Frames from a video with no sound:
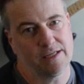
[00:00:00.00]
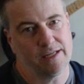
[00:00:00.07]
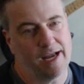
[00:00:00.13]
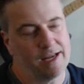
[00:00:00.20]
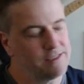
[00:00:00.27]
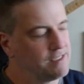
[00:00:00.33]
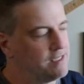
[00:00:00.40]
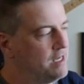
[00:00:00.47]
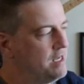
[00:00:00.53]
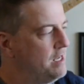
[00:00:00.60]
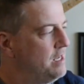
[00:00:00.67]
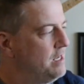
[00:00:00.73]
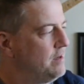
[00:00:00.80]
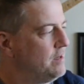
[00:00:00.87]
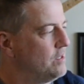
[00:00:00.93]
that's,
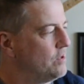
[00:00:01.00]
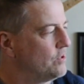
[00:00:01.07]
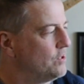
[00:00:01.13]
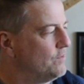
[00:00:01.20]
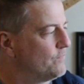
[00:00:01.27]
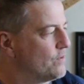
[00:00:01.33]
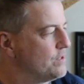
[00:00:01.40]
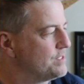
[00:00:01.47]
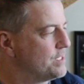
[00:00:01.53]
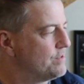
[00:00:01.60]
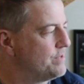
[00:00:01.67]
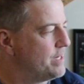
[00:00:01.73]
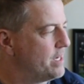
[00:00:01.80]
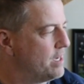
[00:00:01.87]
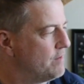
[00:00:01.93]
a good friend the other
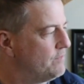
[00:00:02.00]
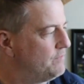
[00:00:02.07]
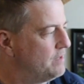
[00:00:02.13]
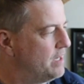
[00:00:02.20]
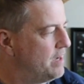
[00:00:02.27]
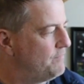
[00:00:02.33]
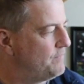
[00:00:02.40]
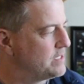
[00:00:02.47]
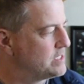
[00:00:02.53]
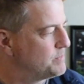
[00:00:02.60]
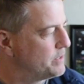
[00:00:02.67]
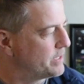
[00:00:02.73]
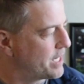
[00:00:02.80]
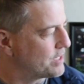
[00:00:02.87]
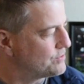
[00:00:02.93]
day on
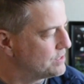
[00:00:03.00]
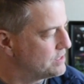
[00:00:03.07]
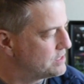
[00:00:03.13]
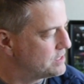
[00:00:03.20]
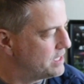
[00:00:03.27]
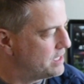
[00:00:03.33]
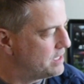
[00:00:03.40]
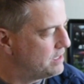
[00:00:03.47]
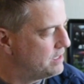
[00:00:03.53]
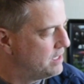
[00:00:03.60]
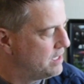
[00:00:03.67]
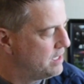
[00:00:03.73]
Facebook actually said,